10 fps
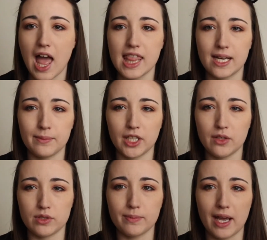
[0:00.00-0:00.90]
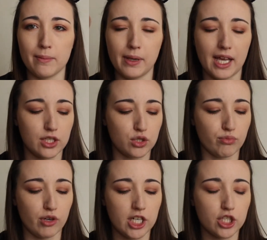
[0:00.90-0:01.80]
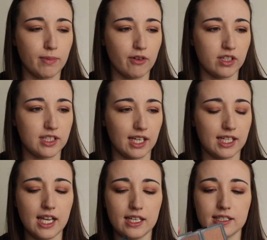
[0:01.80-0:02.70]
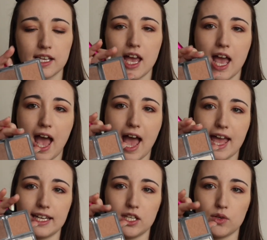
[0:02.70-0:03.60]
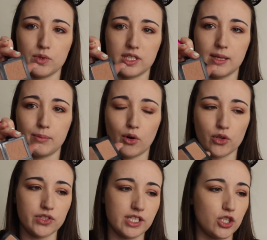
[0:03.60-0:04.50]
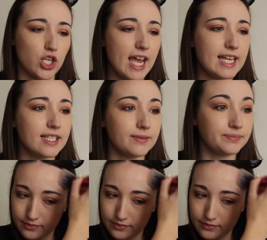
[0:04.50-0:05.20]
And then I'm going to use my blush brush by Real Techniques and use the bronzy shade.